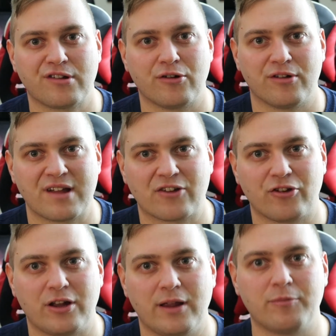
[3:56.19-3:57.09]
so it's
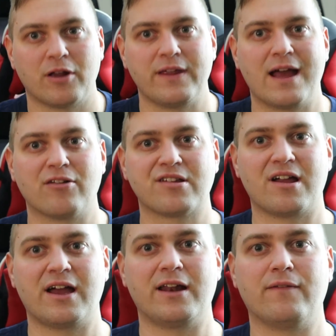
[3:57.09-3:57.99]
actually clipped on the
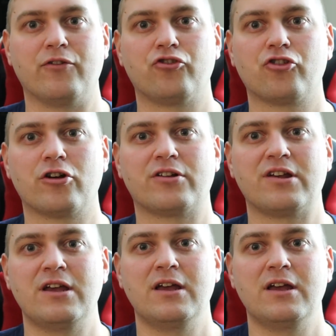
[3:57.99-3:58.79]
outside of the shirt.